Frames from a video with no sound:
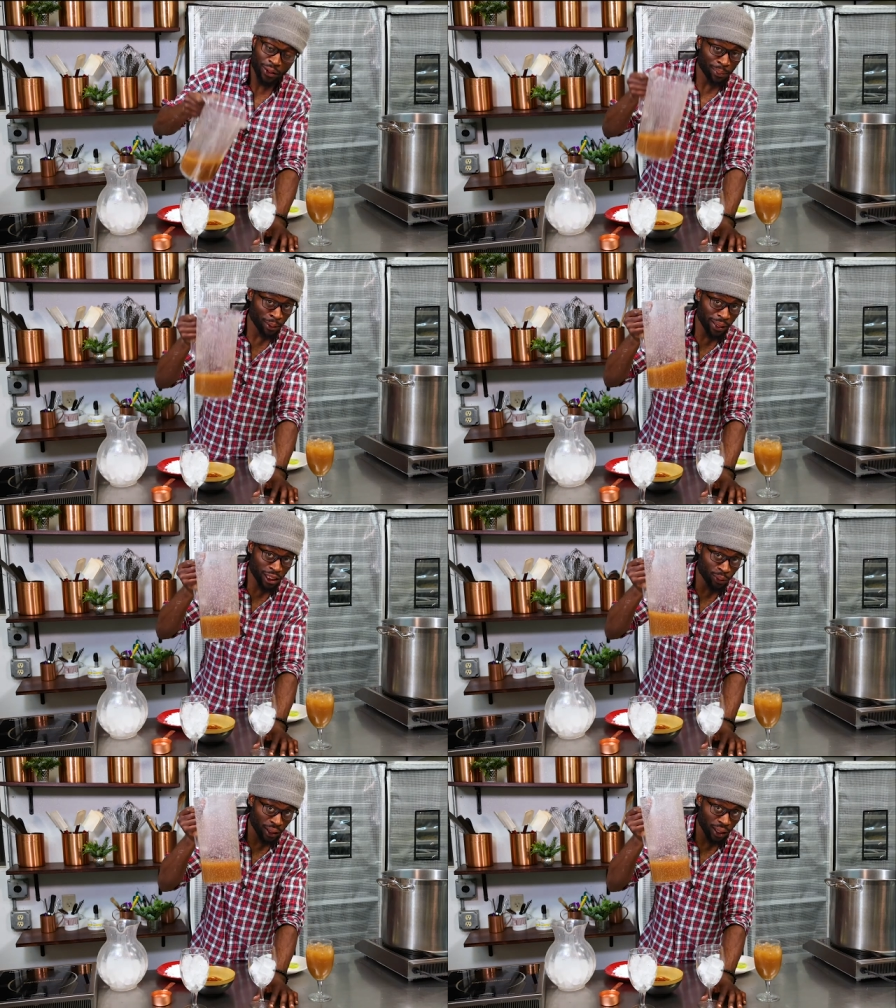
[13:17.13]
is going to be
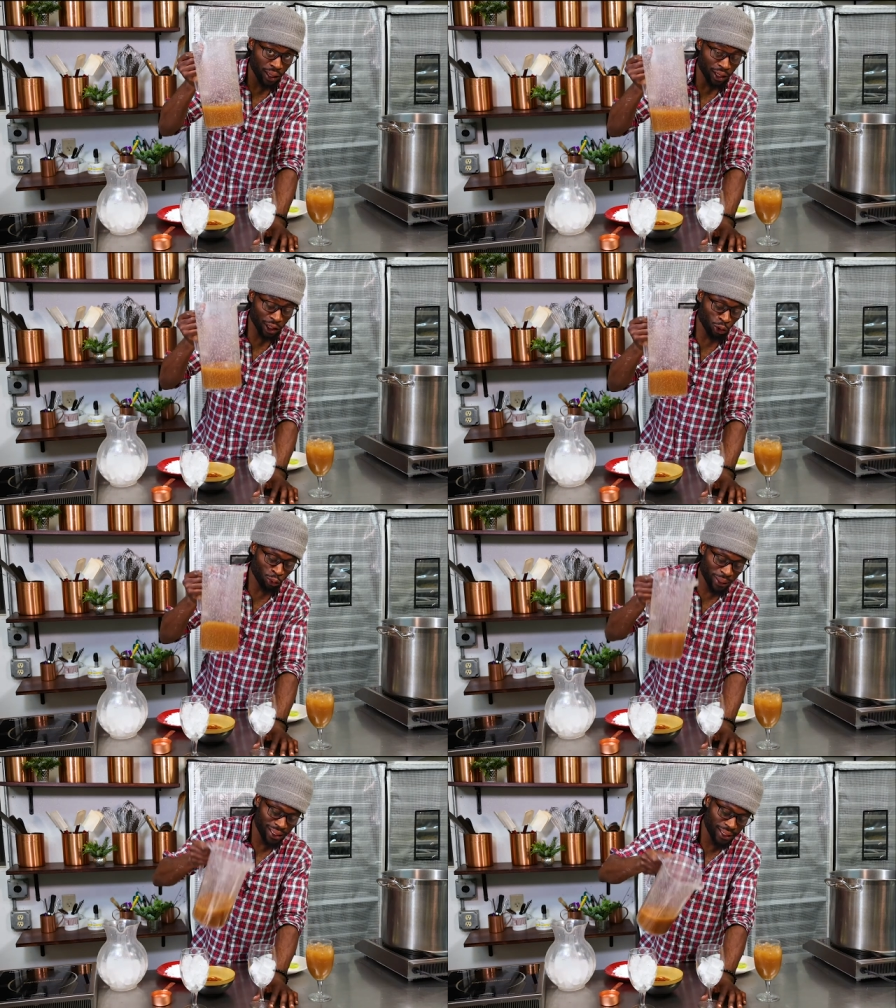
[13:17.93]
mixed with uh,
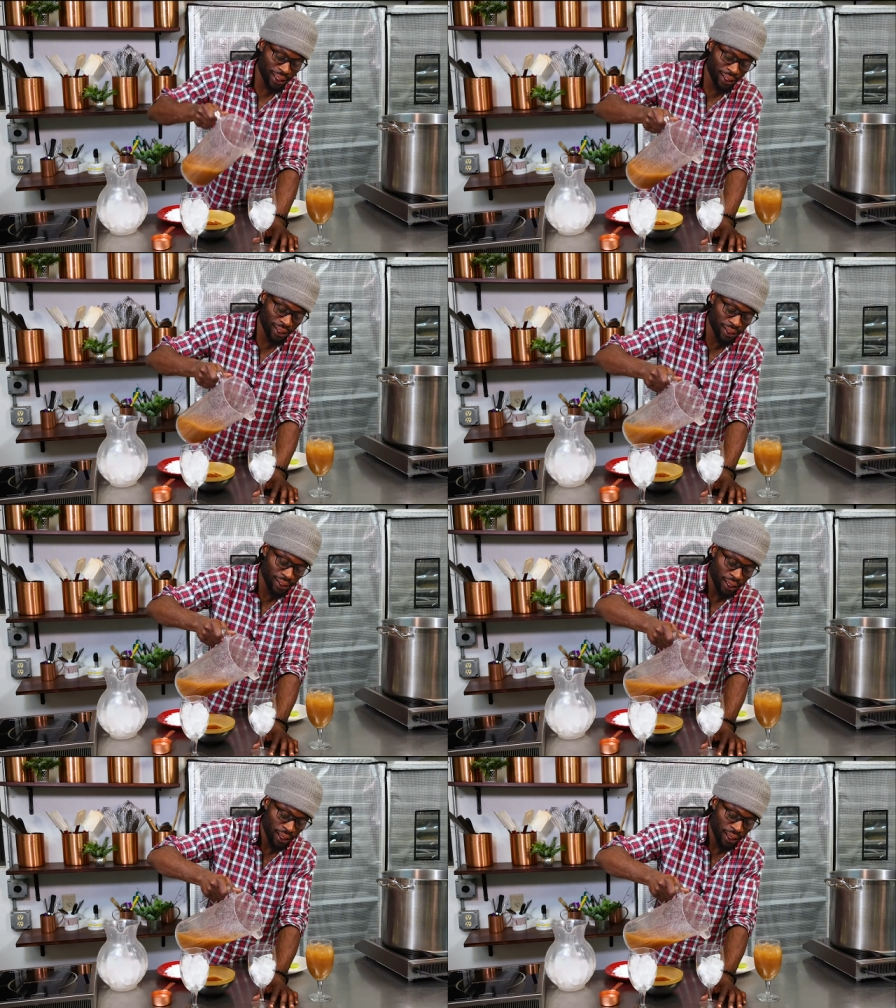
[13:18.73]
cumin seeds,